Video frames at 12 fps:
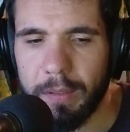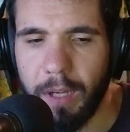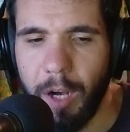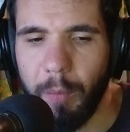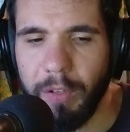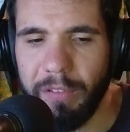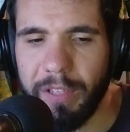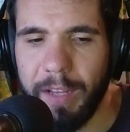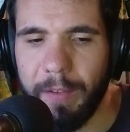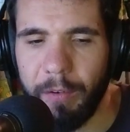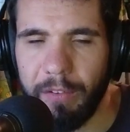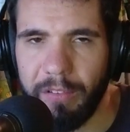I wouldn't say
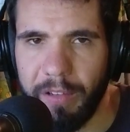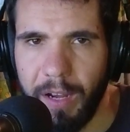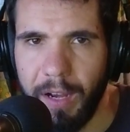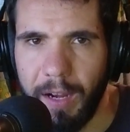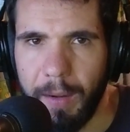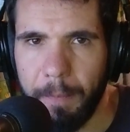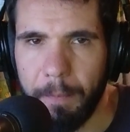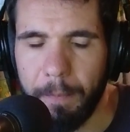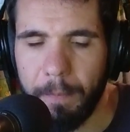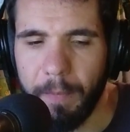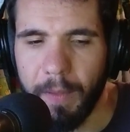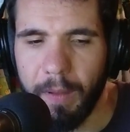they're a star.
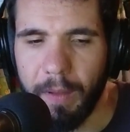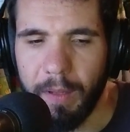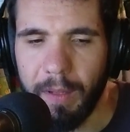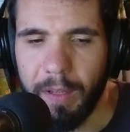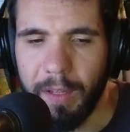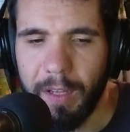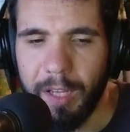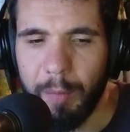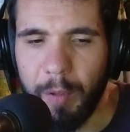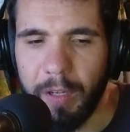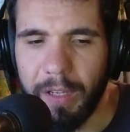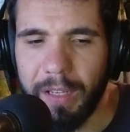
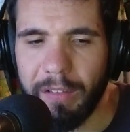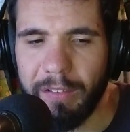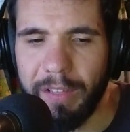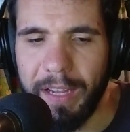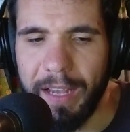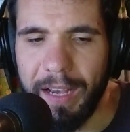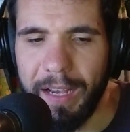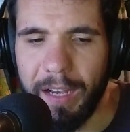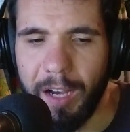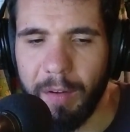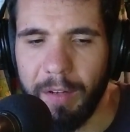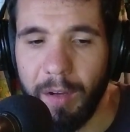But I guess they are,
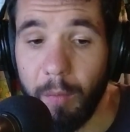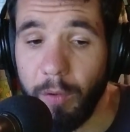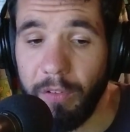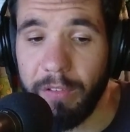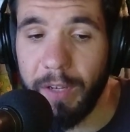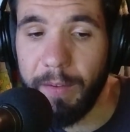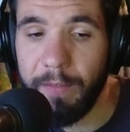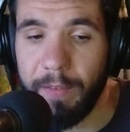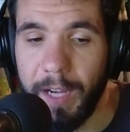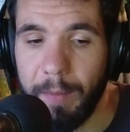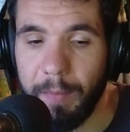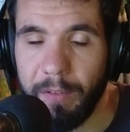I wouldn't say they're
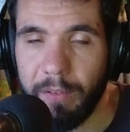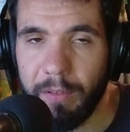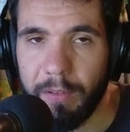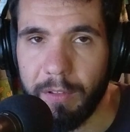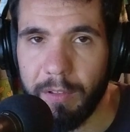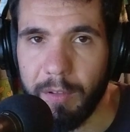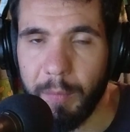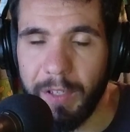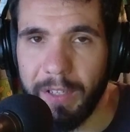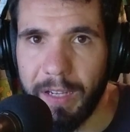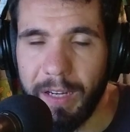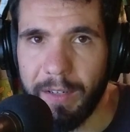famous. But
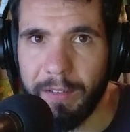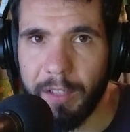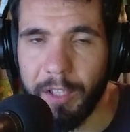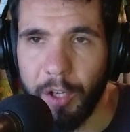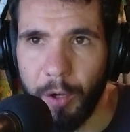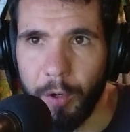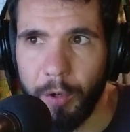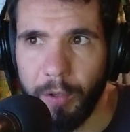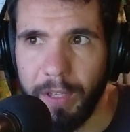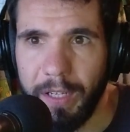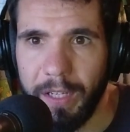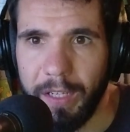they are known
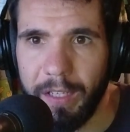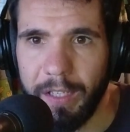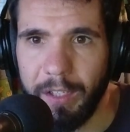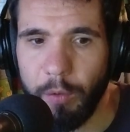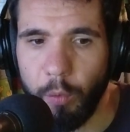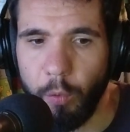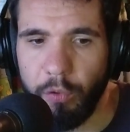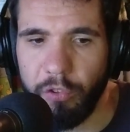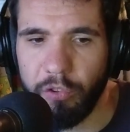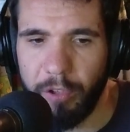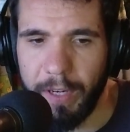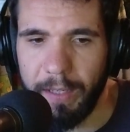here in
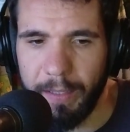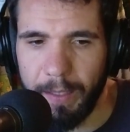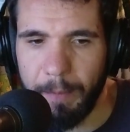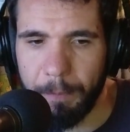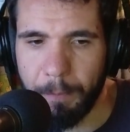Australia.